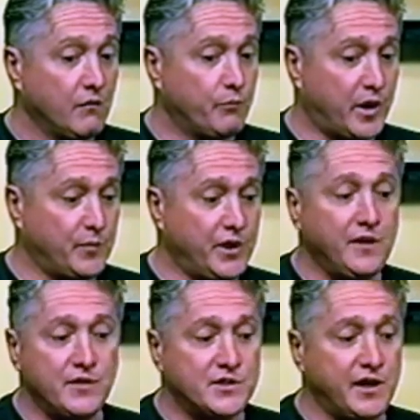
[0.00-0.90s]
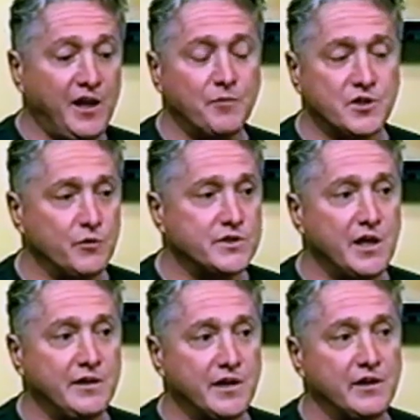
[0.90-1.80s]
by being in these camps, it would
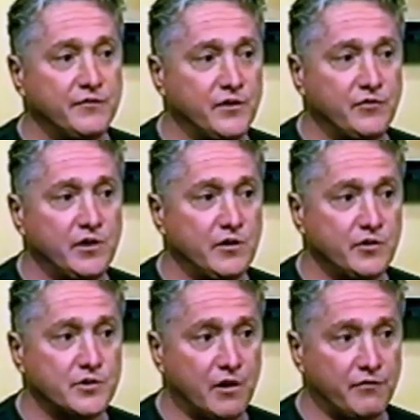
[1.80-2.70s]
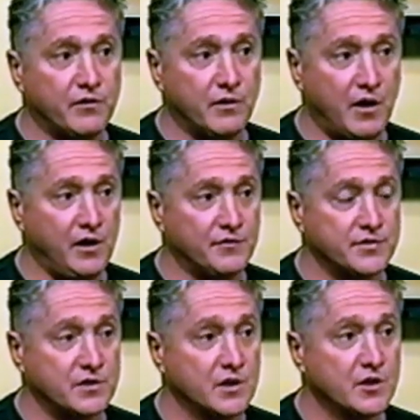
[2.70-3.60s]
take 10 to 15 years off their lives.
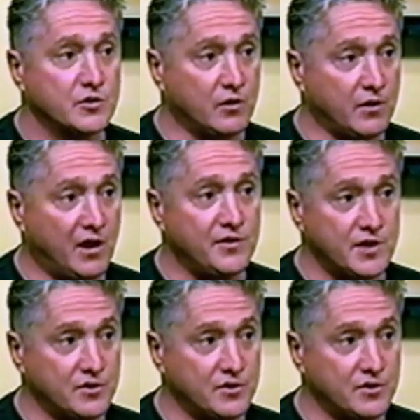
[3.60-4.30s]
So a lot of these guys are